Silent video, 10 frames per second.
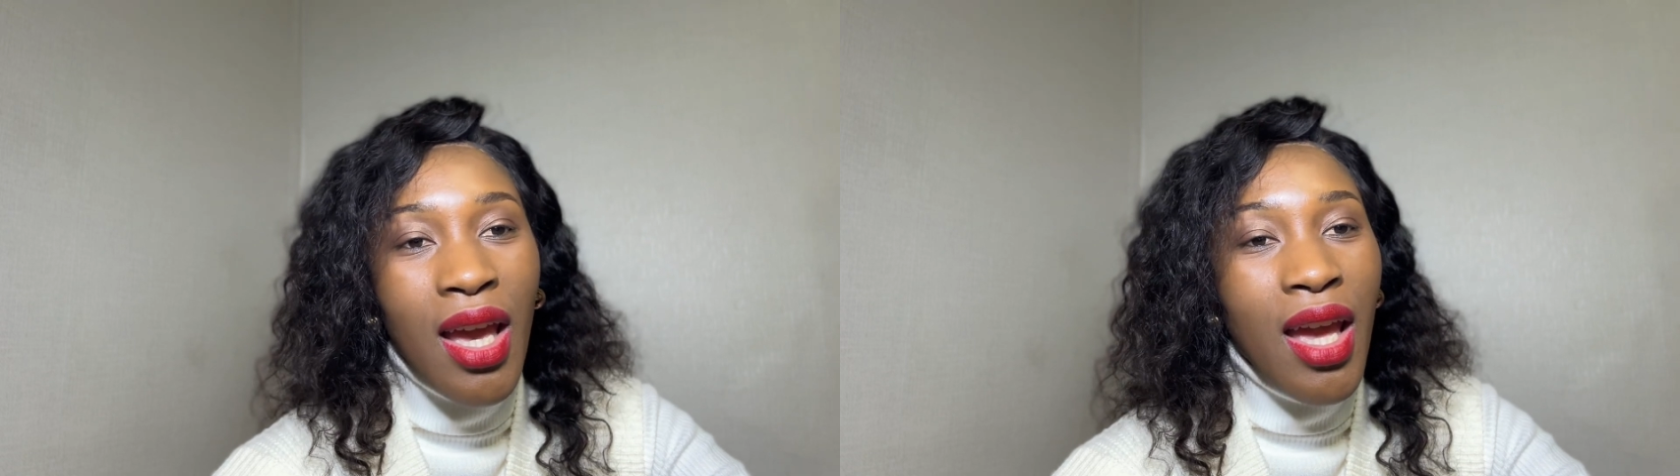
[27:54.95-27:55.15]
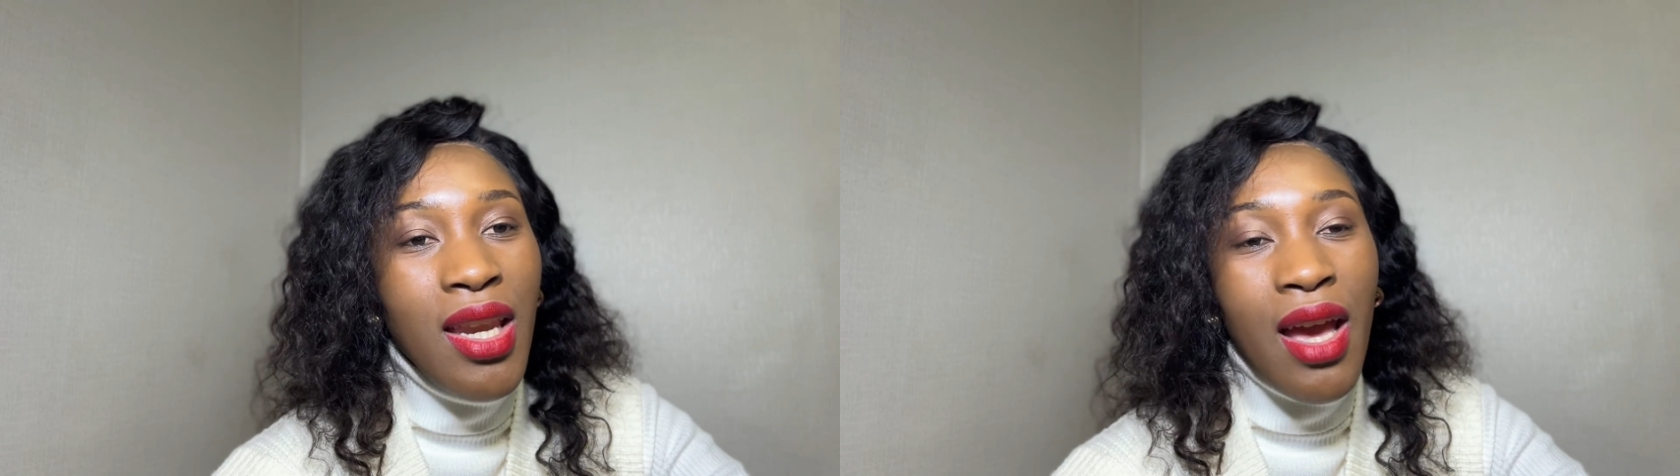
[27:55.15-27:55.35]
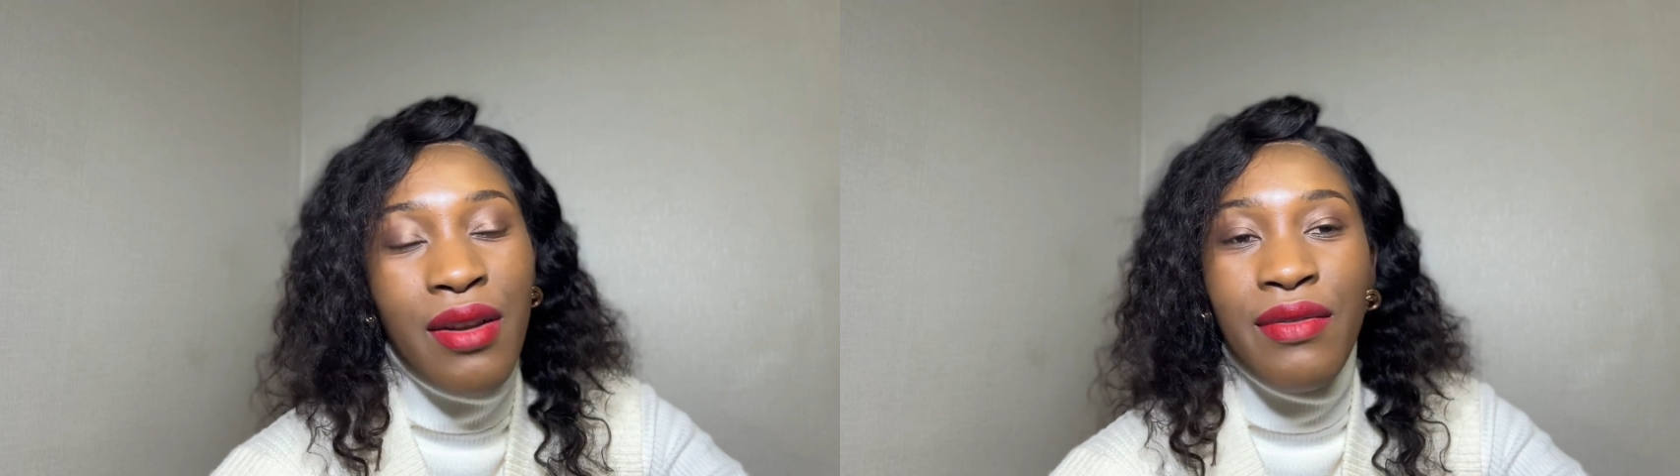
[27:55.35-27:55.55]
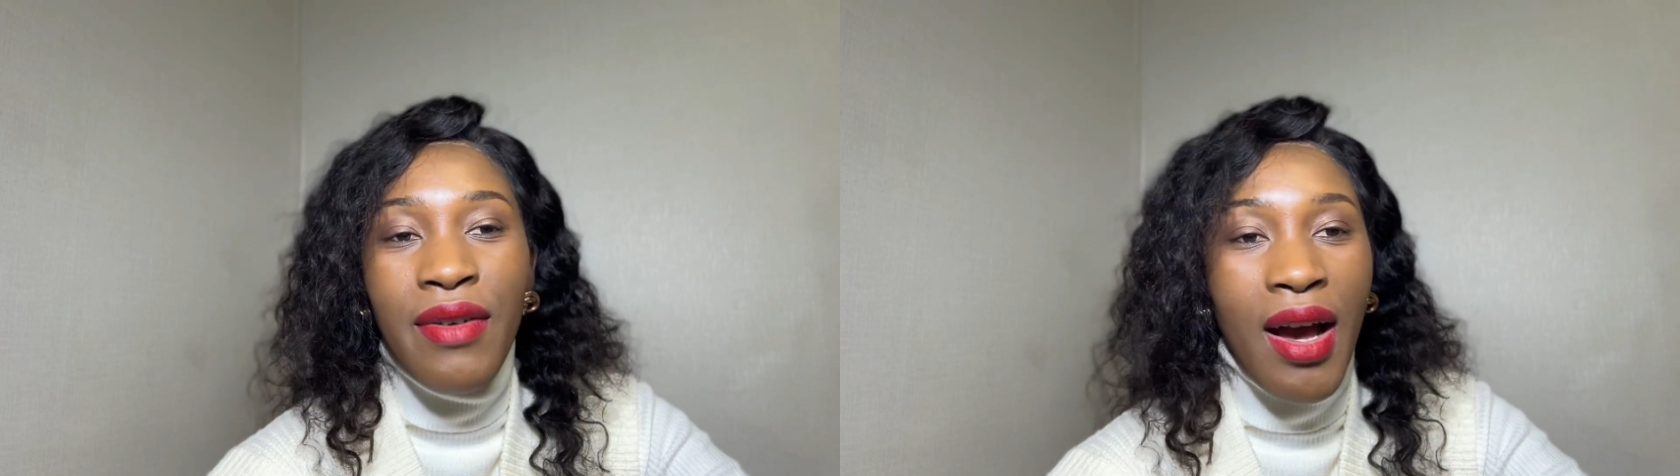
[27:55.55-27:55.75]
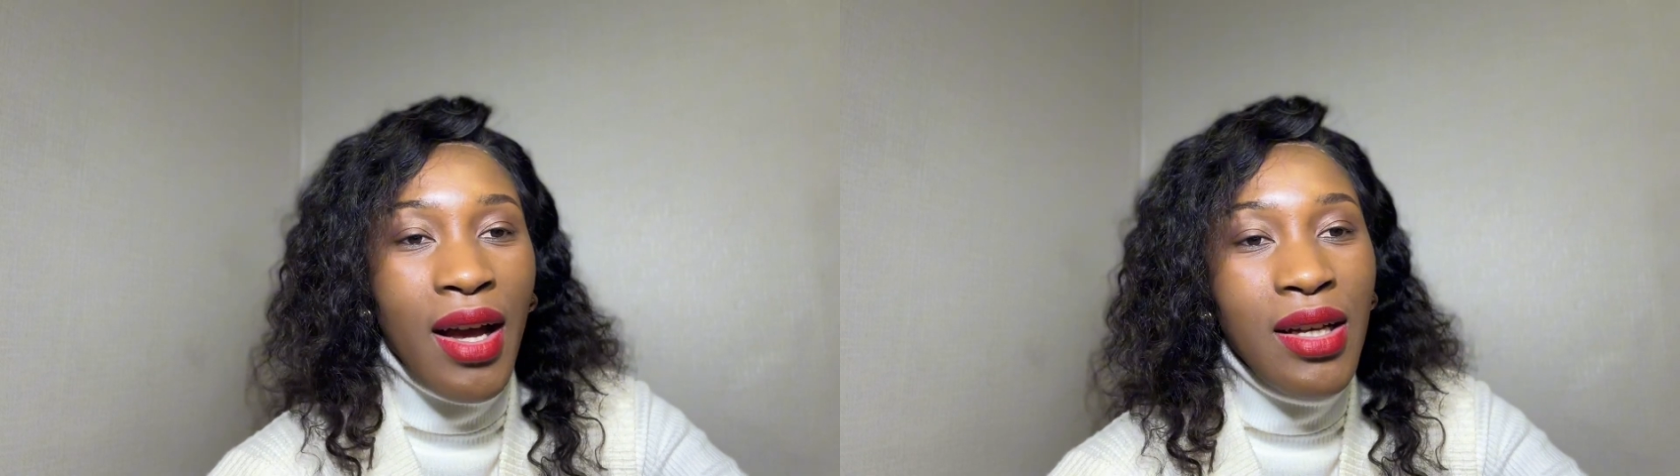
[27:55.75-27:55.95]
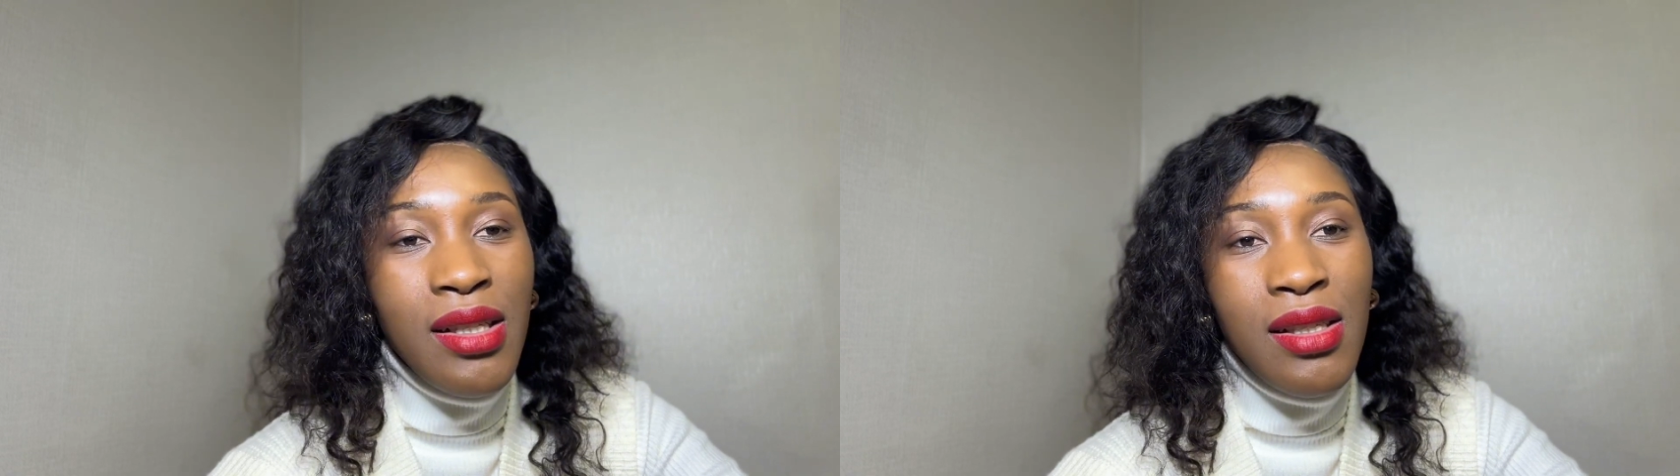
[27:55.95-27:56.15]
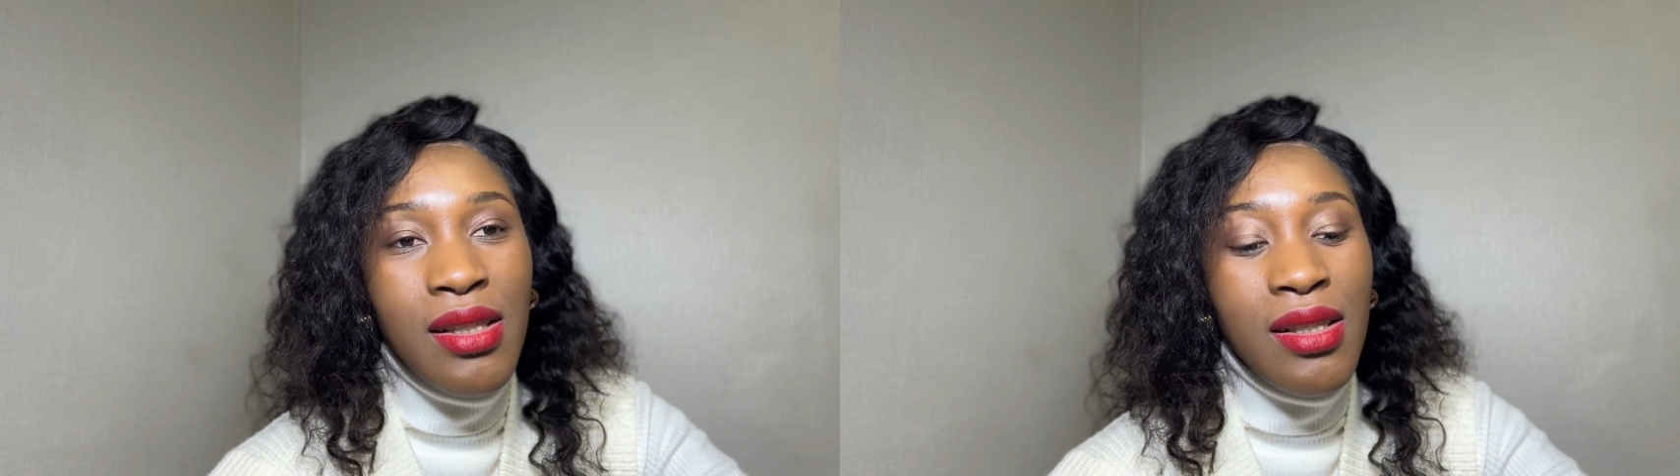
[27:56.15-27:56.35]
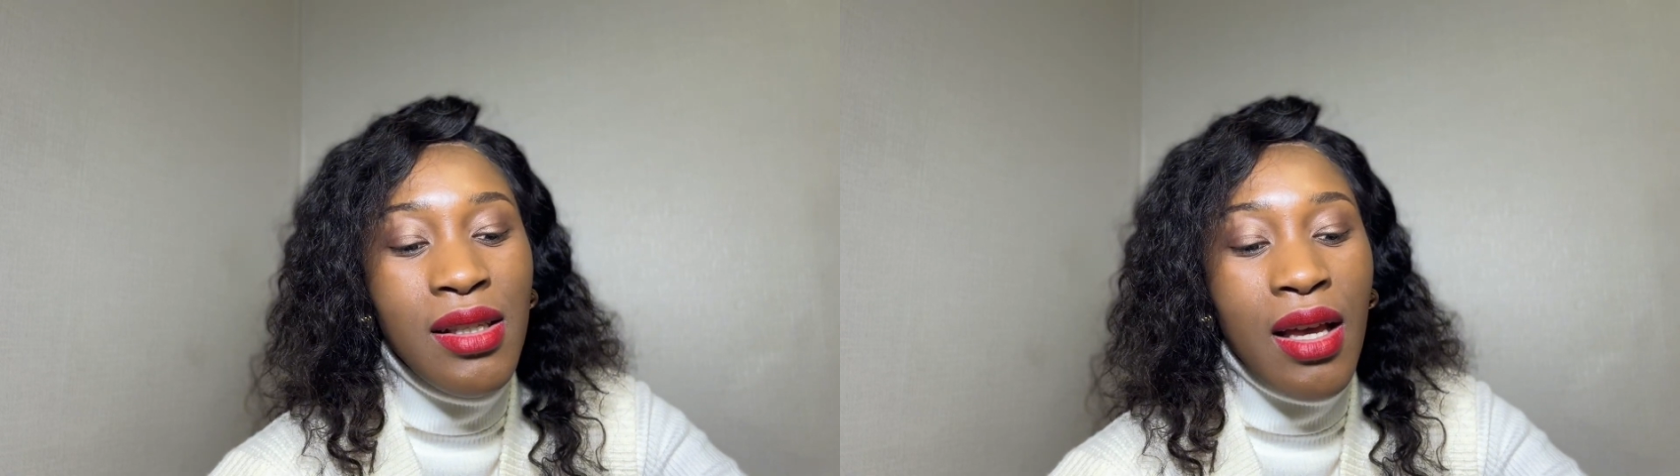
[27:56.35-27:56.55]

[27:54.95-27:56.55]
any advice,